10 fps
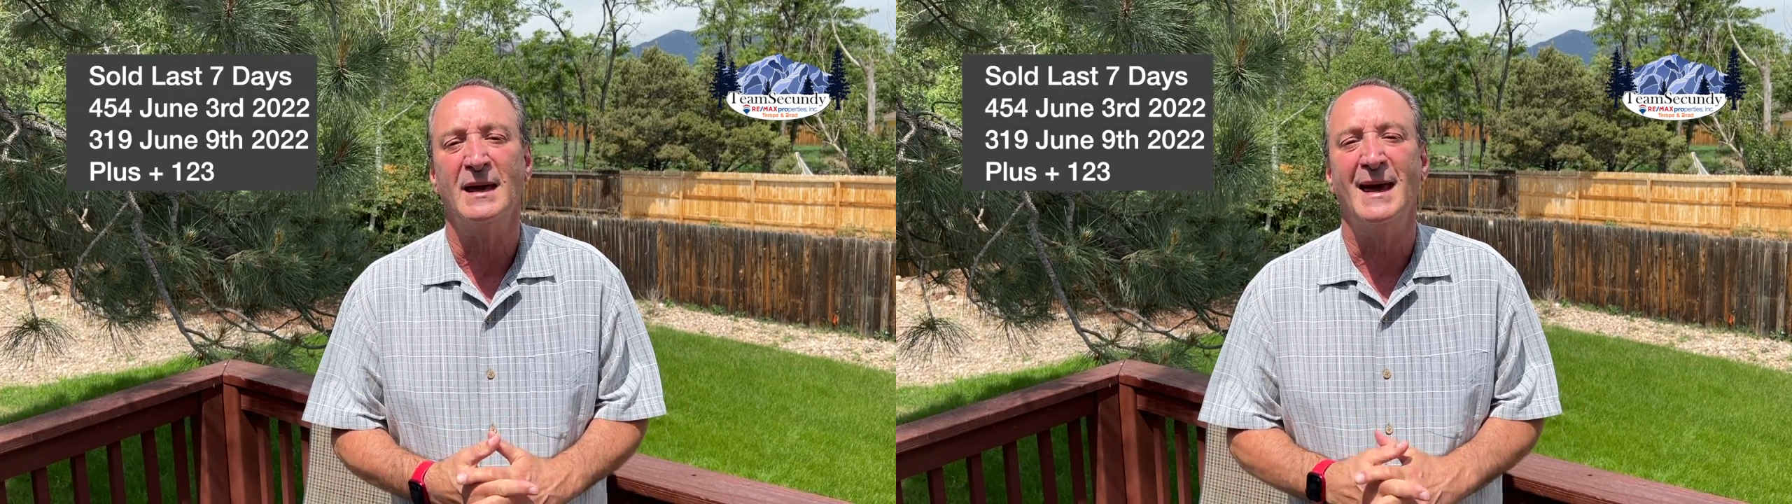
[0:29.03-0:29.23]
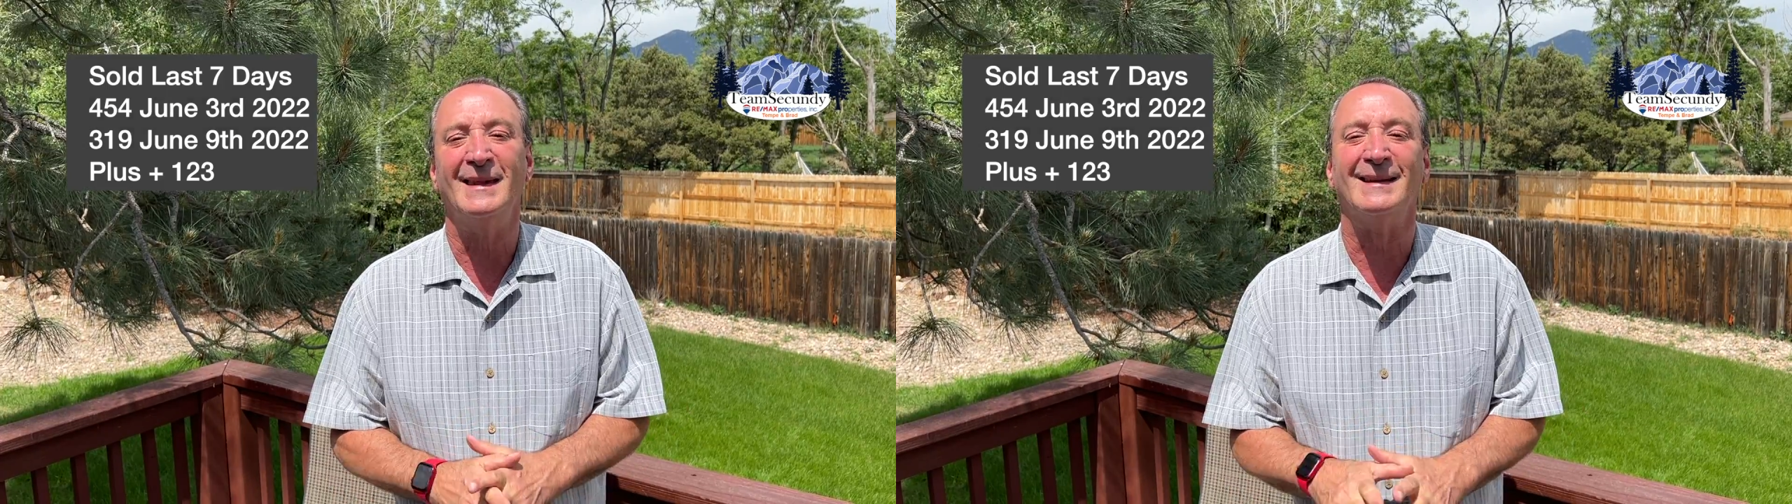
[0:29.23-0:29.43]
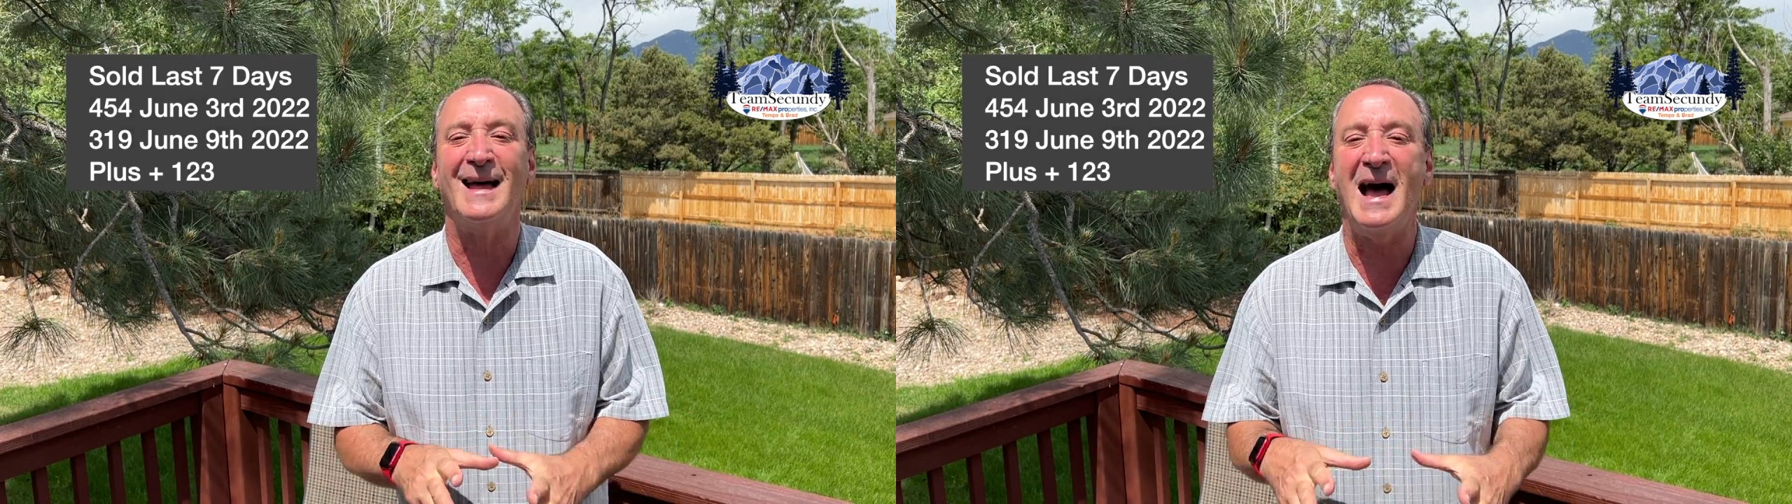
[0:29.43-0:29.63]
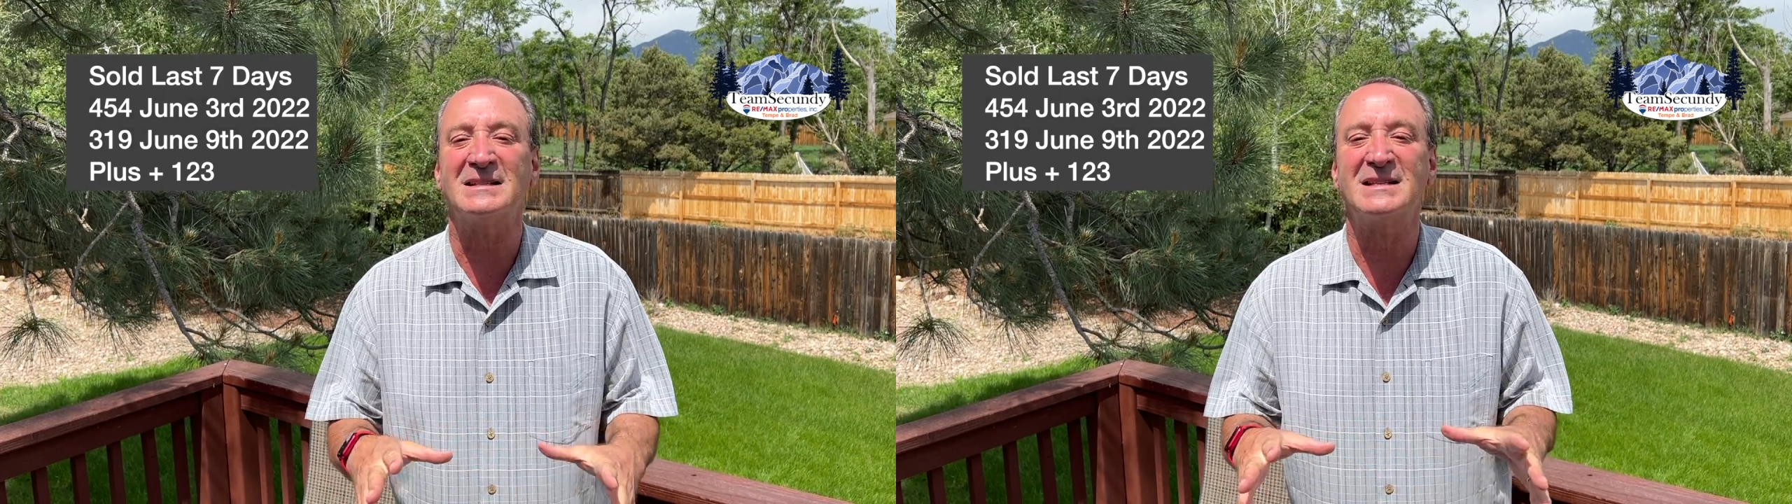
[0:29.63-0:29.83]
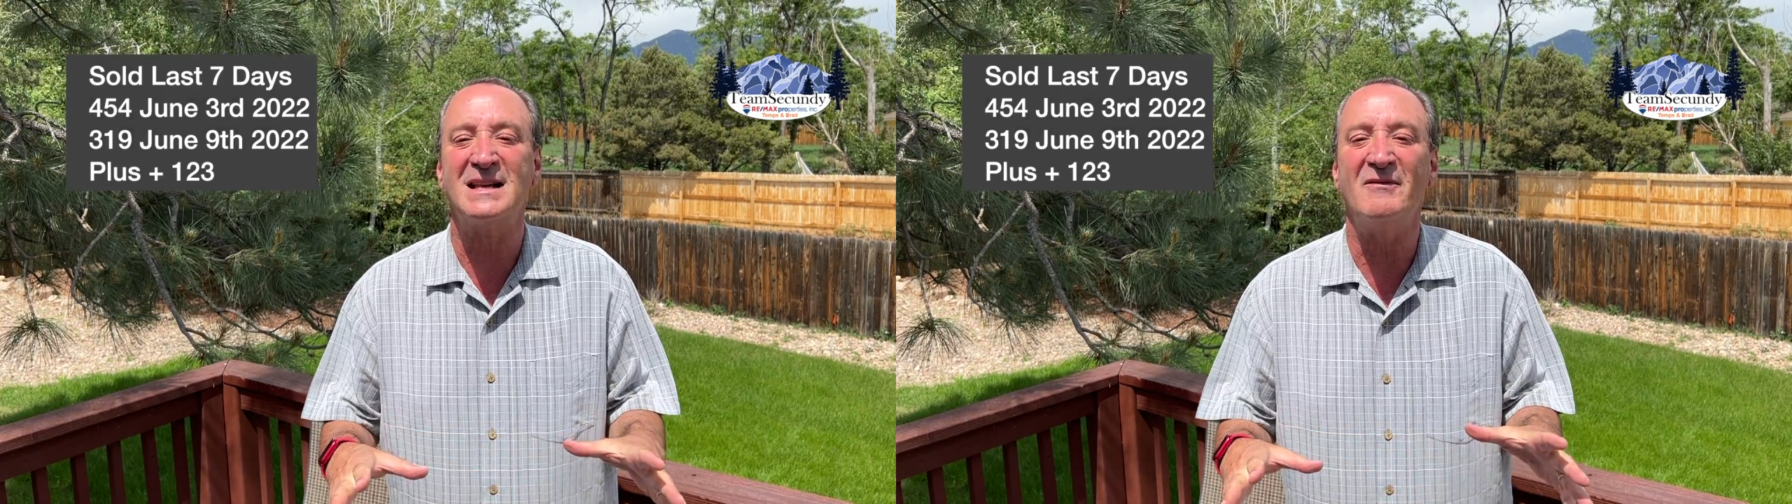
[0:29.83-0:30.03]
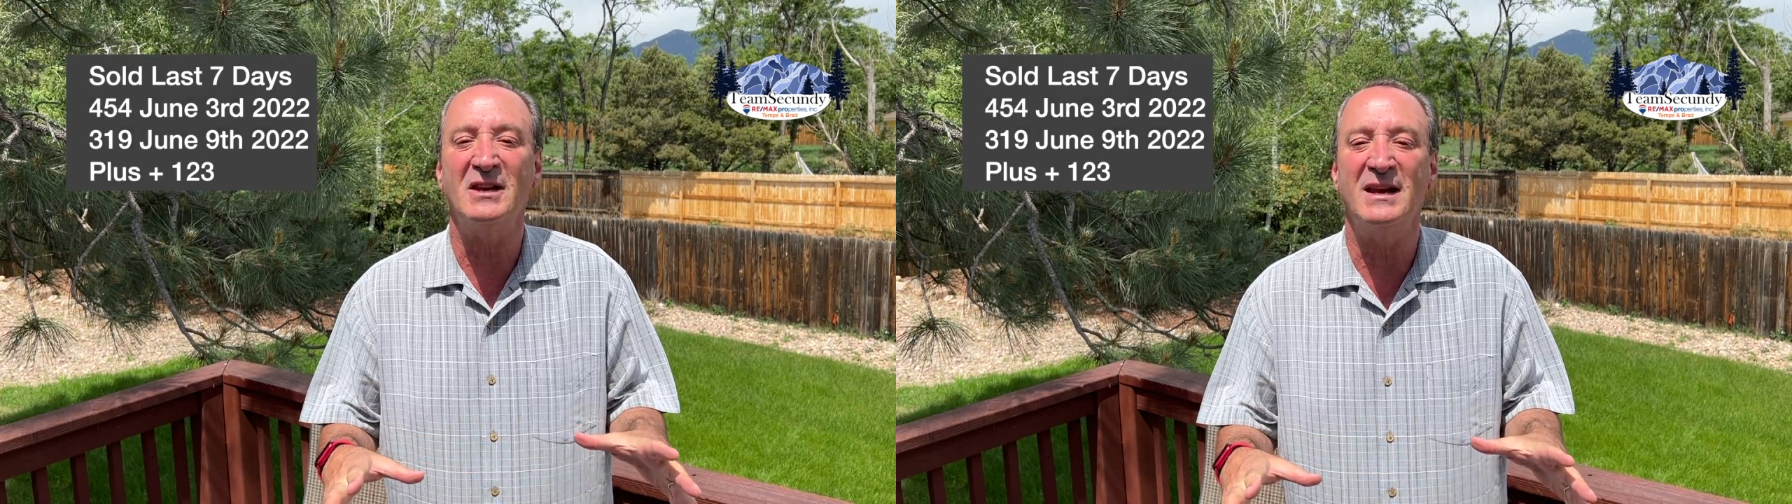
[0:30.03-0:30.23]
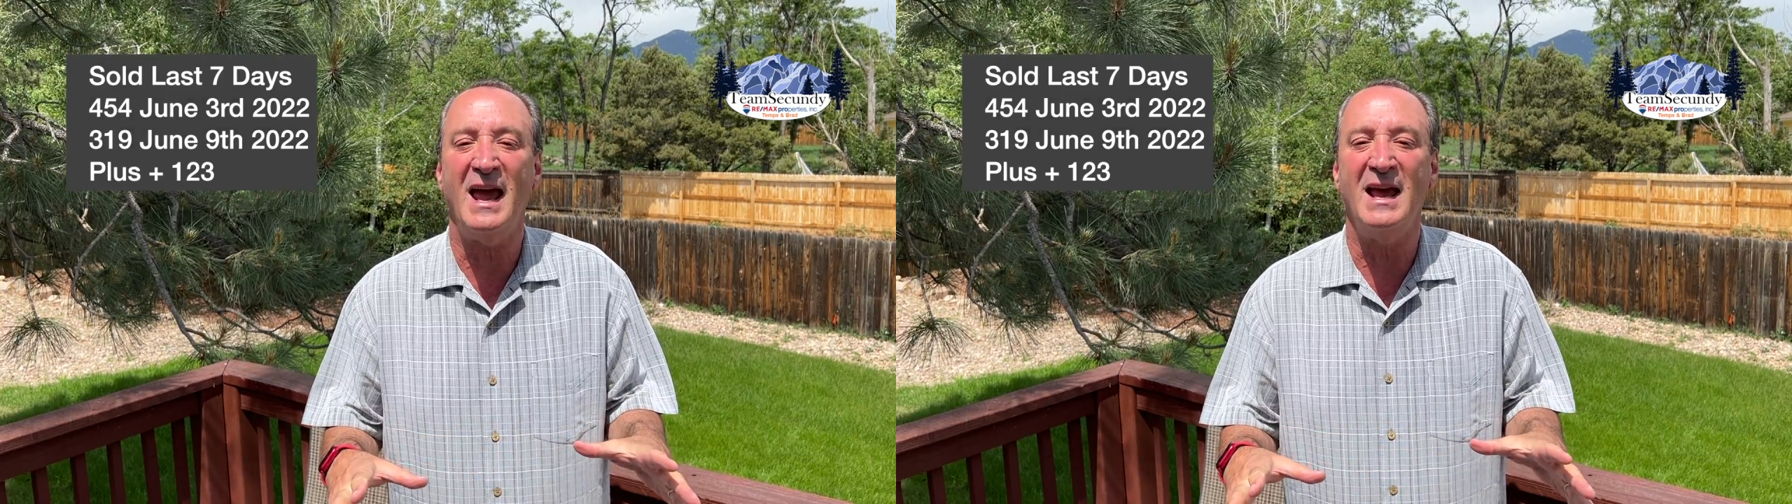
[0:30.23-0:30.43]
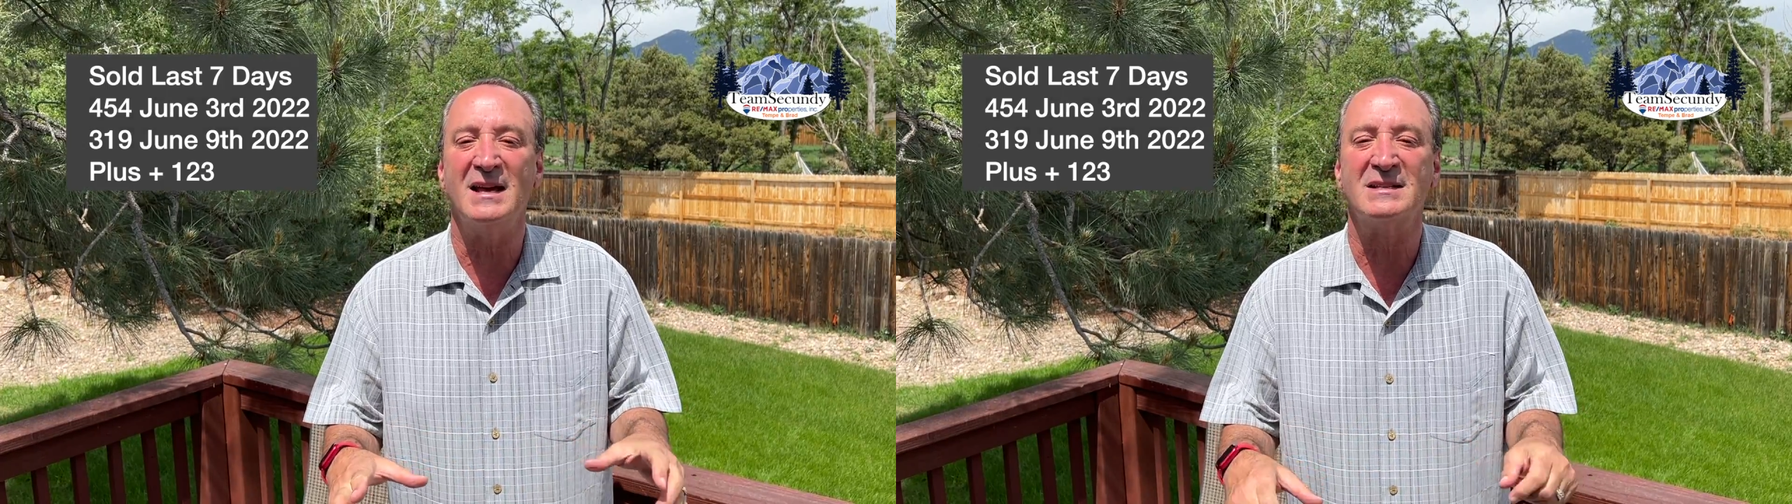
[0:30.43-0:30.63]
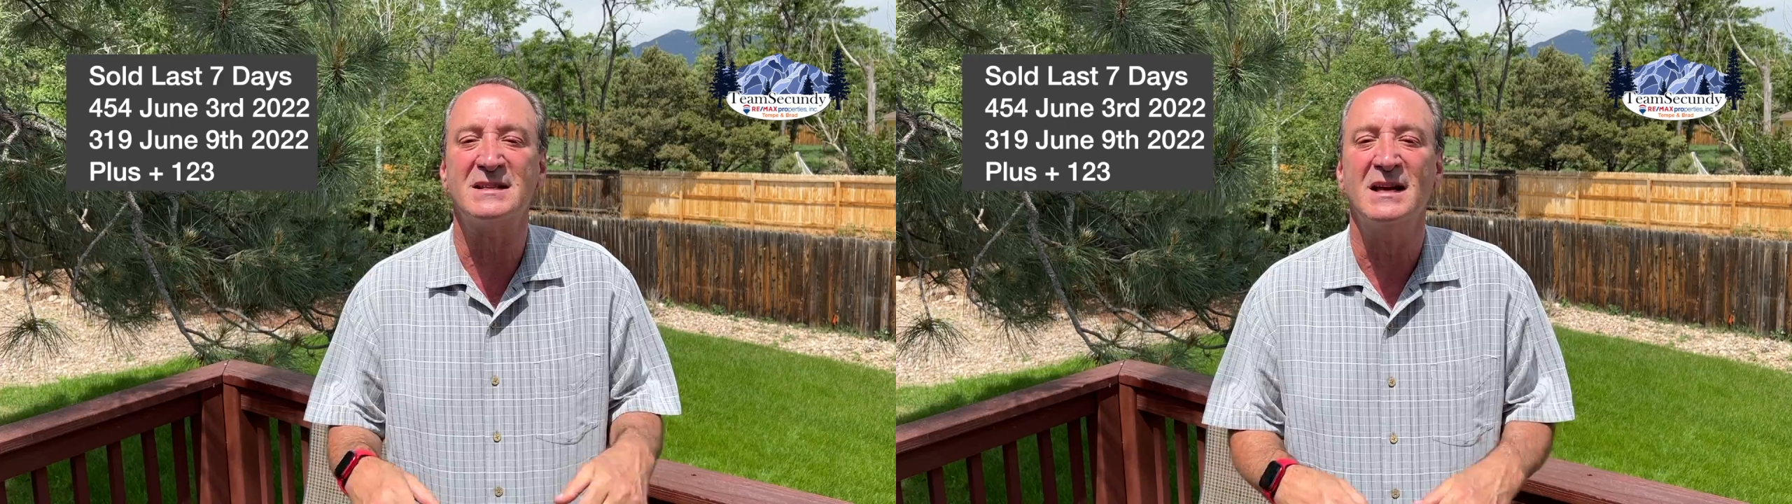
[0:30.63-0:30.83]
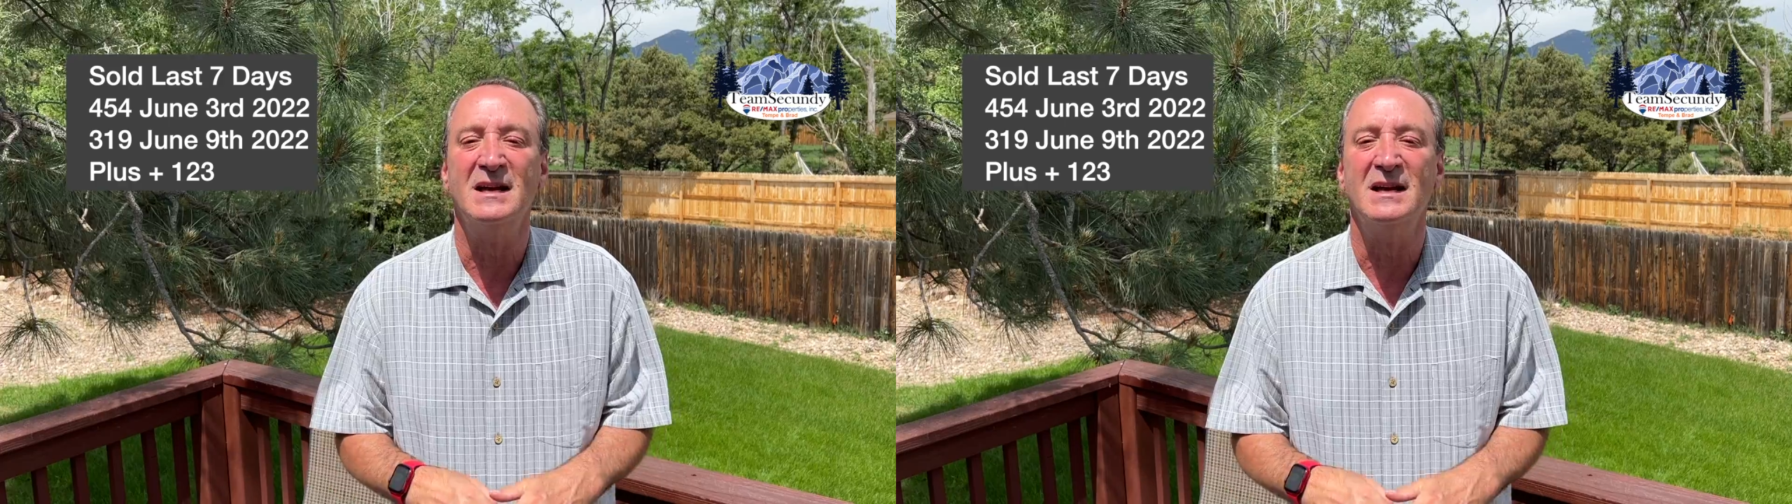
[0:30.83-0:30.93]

In the last seven days,